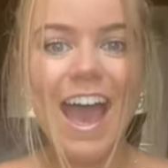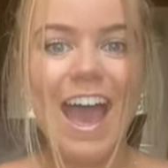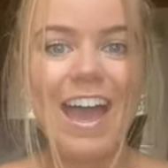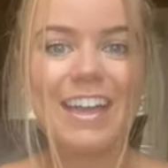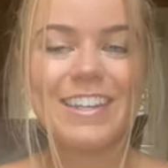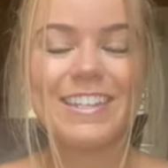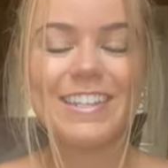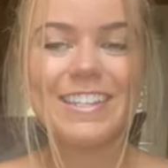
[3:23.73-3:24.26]

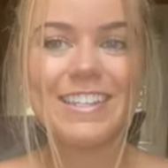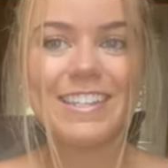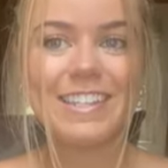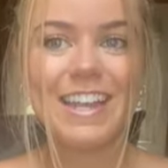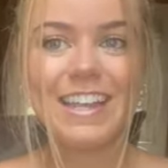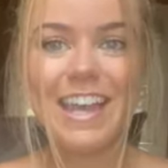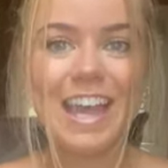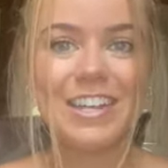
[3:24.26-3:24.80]
And
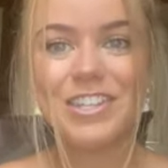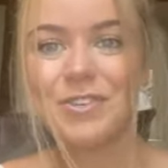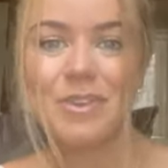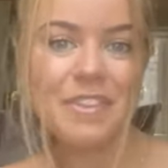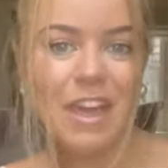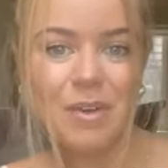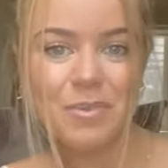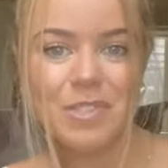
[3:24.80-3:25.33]
again,
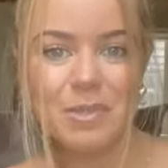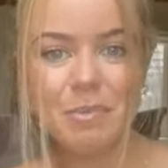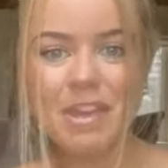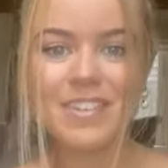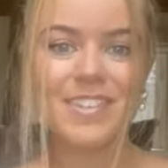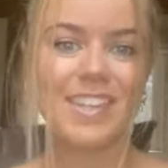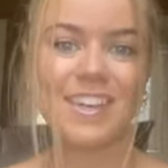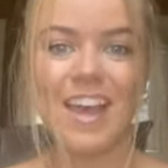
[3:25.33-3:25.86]
doing that was the
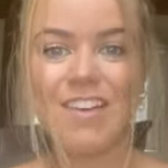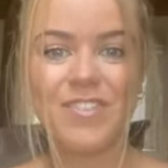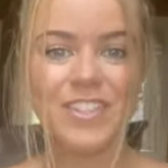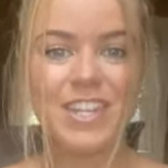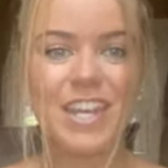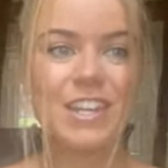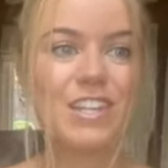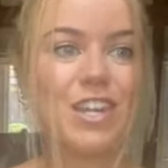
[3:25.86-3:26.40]
best thing I ever
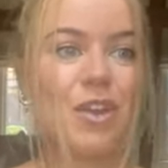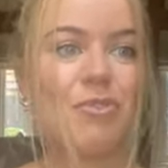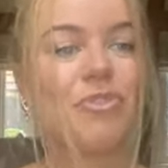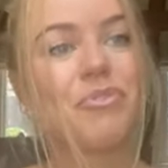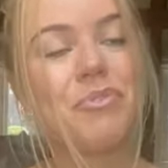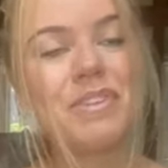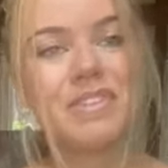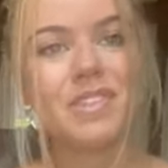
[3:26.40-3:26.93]
did. You know,
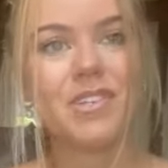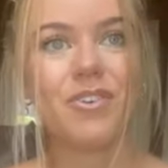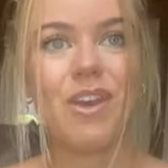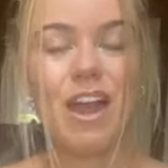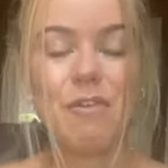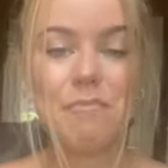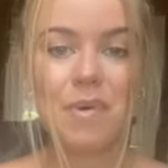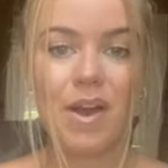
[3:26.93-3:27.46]
through
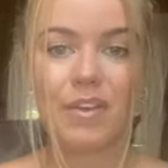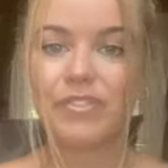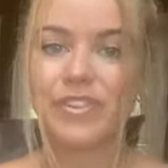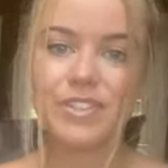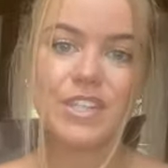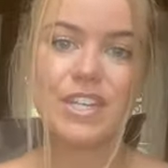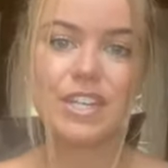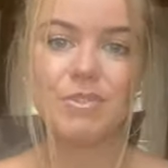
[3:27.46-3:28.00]
Instagram, I've
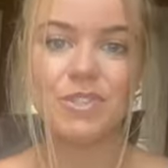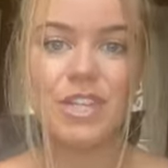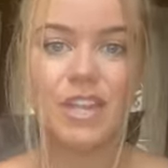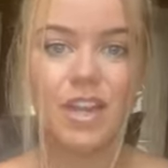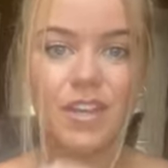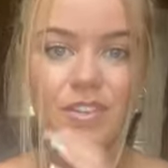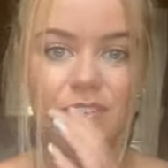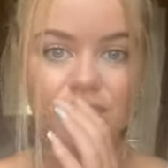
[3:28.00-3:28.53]
continued to
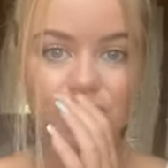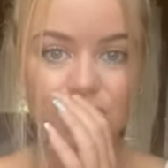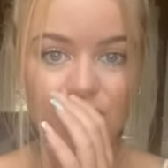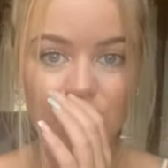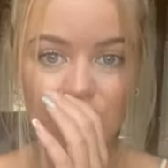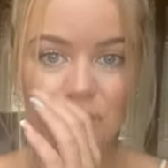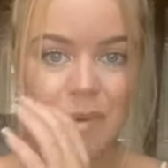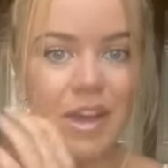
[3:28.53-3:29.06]
learn
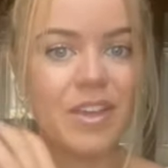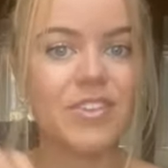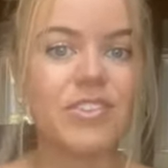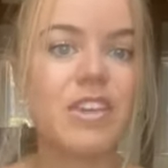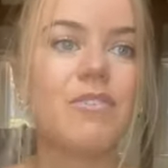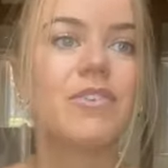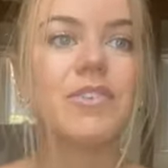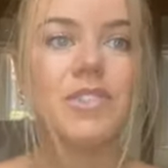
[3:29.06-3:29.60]
so much.
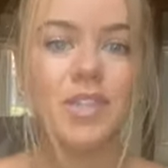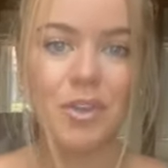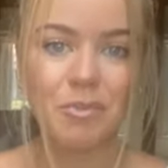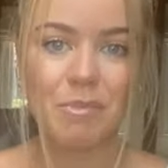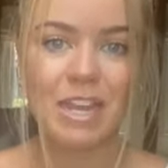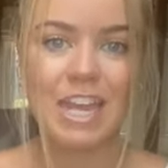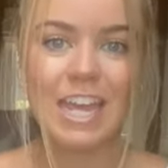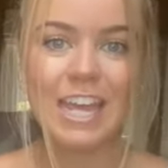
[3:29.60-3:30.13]
There are so
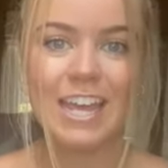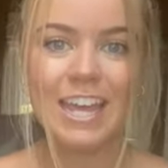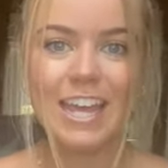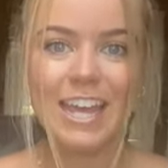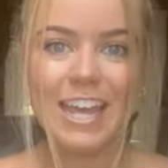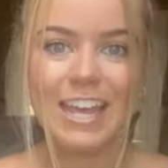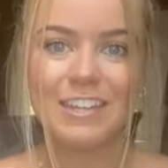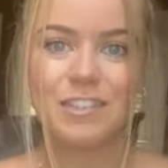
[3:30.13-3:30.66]
many
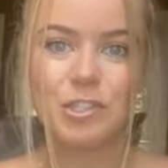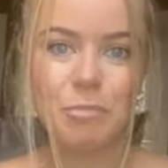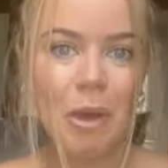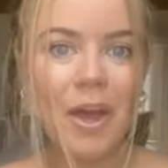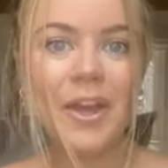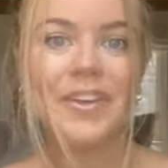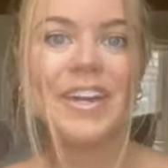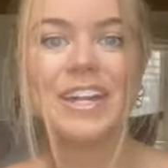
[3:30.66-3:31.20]

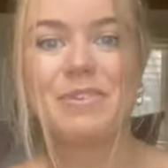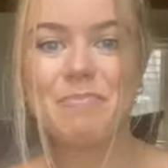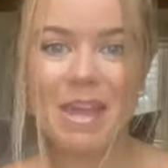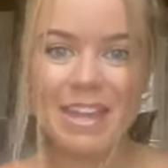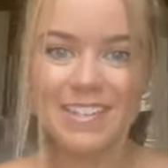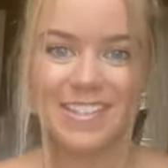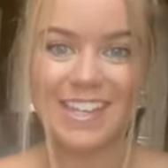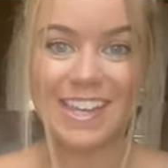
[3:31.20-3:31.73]
inspiring and
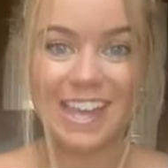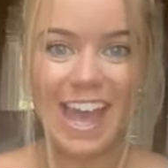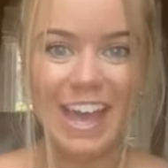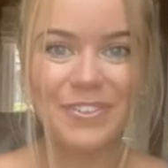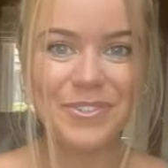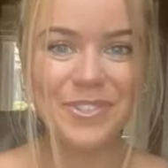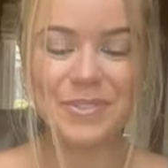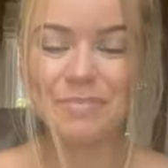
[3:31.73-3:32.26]
amazing
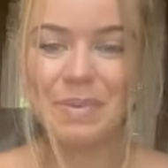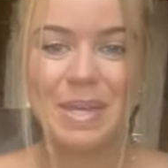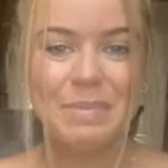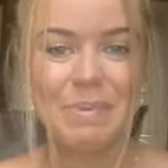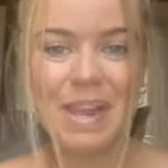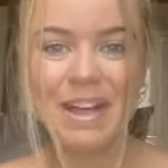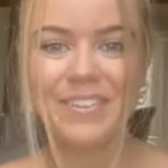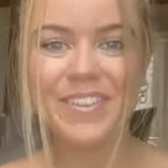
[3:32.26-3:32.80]
accounts and
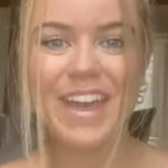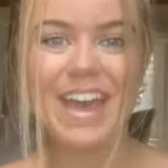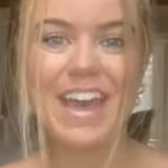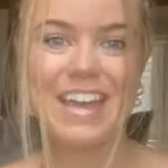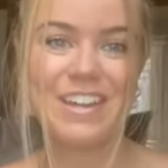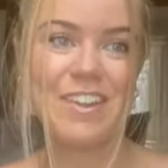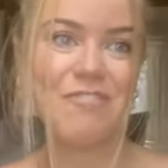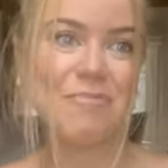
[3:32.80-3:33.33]
people out there
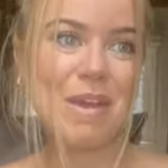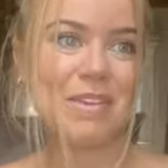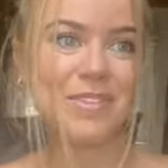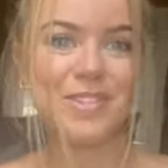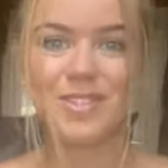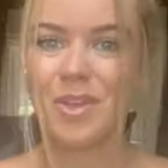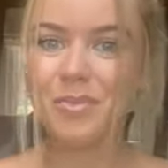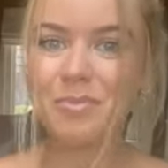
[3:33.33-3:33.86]
and I've met
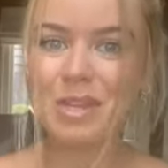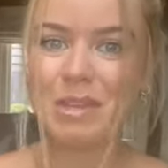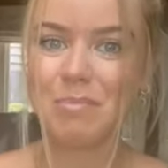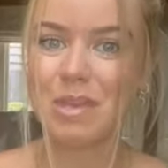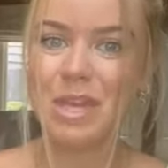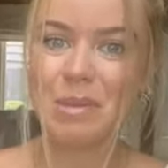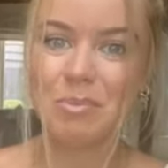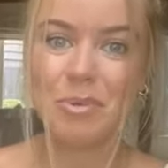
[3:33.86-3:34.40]
so many
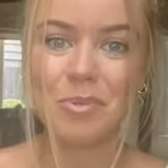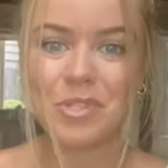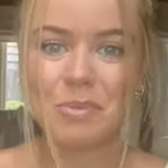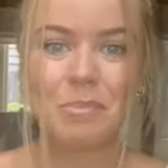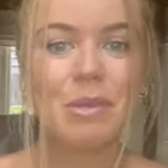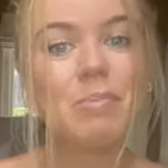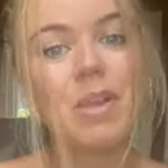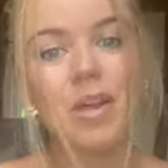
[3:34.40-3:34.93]
people some
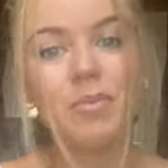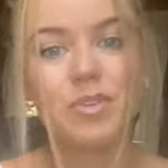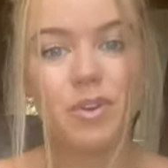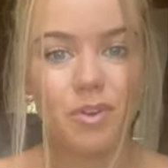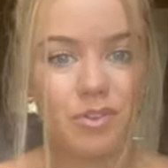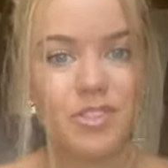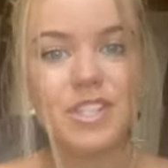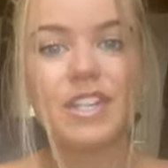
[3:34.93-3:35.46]
people I would
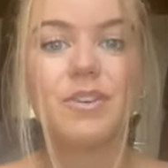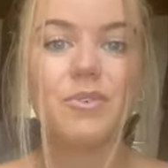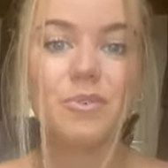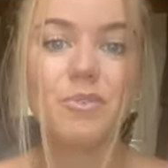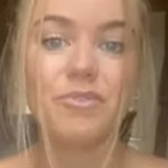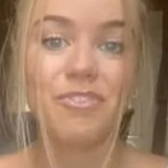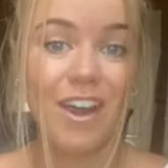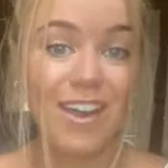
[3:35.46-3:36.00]
honestly
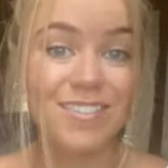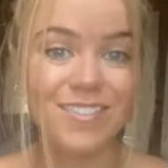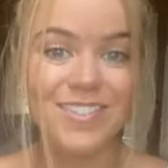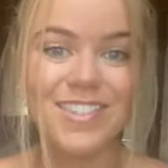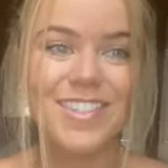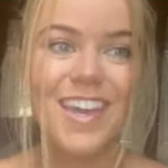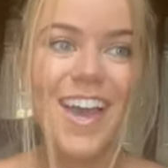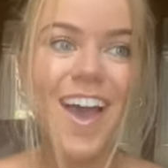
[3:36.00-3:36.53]
call
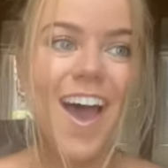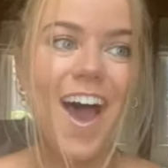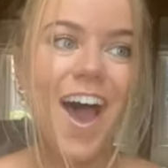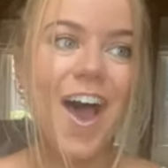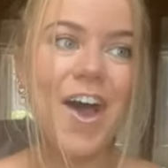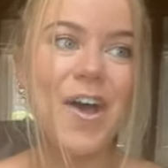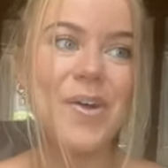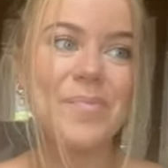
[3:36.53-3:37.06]
friends
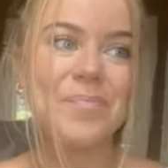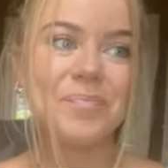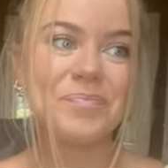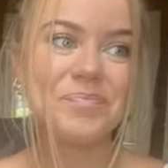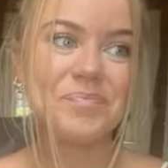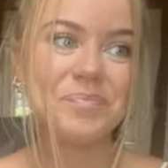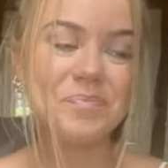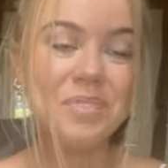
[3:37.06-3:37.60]
um,
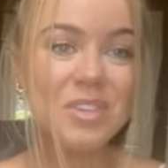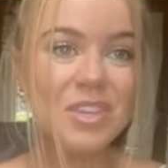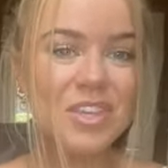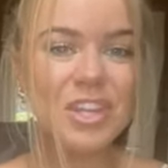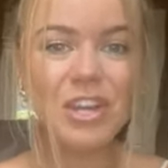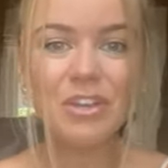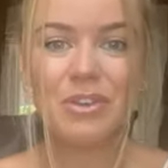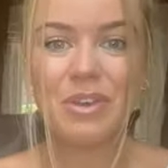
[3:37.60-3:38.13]

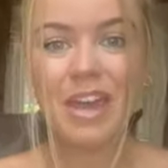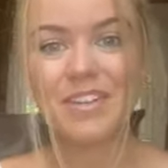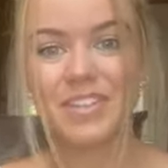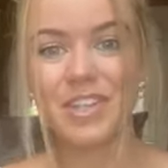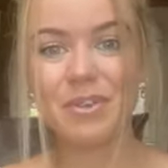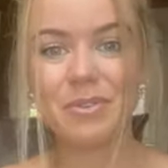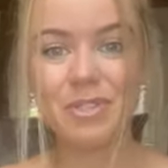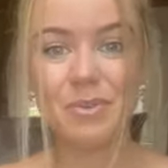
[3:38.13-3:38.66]
you know you get to
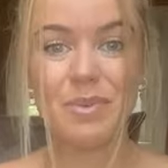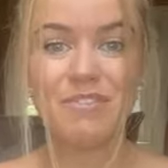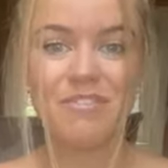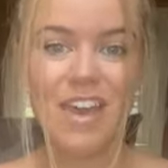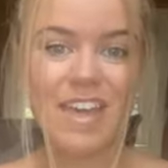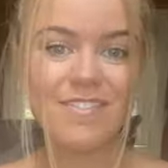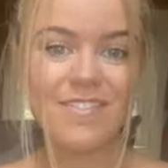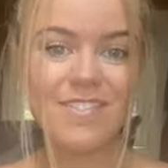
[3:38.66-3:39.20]
go to
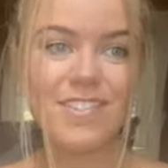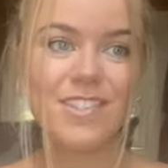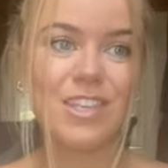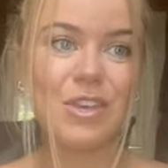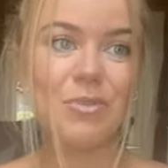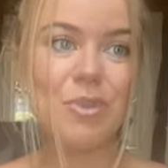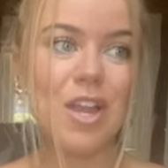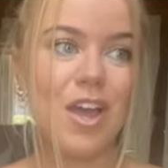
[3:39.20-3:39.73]
events
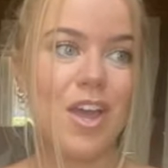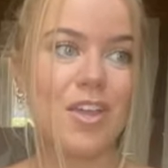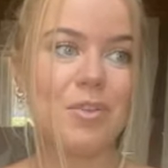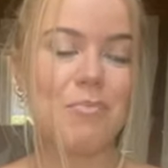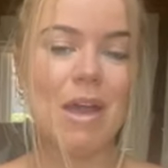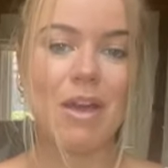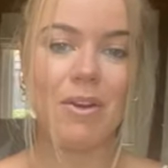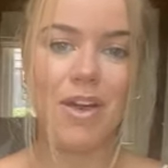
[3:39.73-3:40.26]
you learn
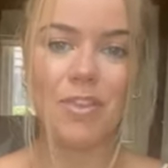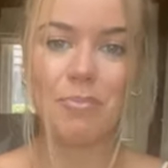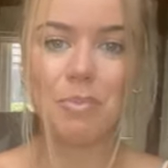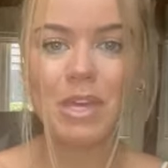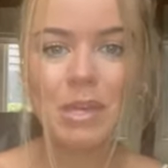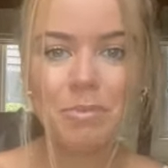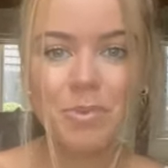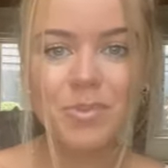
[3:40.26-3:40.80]
about other
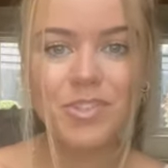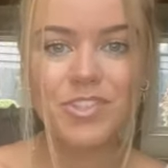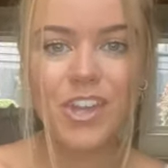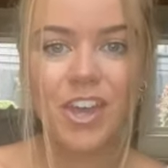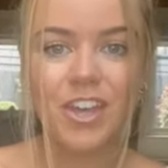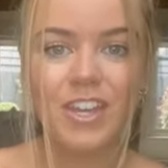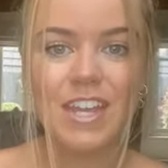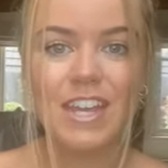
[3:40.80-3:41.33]
people's
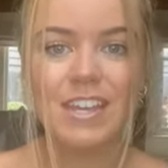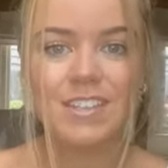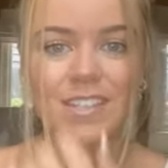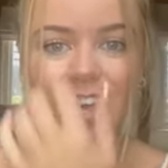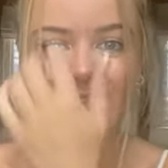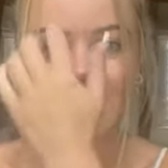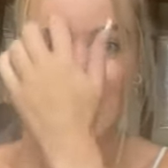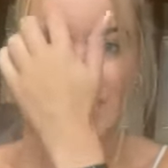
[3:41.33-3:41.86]
journeys
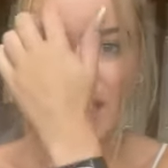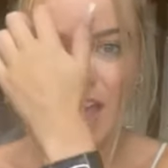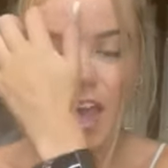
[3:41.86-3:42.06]
and